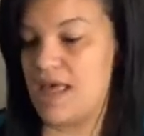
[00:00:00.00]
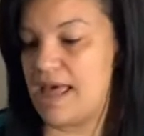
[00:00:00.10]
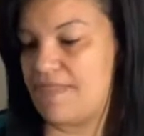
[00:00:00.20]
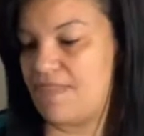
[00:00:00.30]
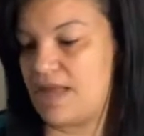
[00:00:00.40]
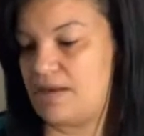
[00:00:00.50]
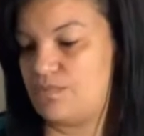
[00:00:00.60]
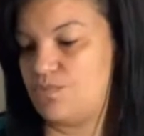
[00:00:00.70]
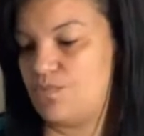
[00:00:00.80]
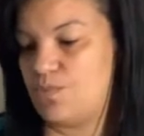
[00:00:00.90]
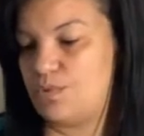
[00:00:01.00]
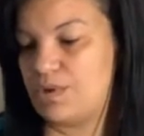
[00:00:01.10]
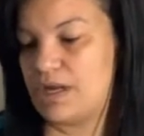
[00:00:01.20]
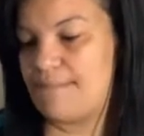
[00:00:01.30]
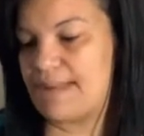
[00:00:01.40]
And then we will
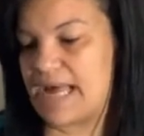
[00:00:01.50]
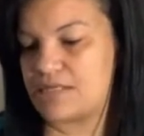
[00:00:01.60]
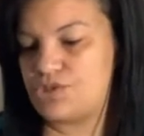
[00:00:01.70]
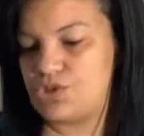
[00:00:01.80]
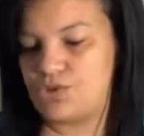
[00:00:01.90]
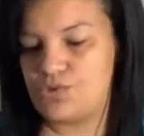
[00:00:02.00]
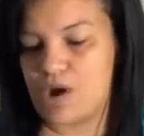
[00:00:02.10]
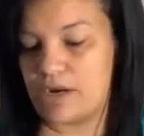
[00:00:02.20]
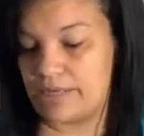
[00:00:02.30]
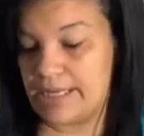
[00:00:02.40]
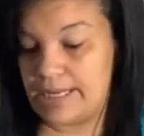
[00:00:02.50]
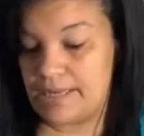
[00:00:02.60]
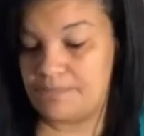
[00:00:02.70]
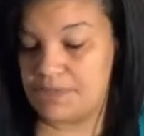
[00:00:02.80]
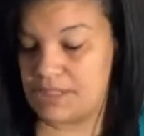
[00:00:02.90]
come back to our
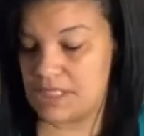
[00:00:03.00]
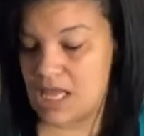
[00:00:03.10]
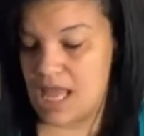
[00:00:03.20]
cups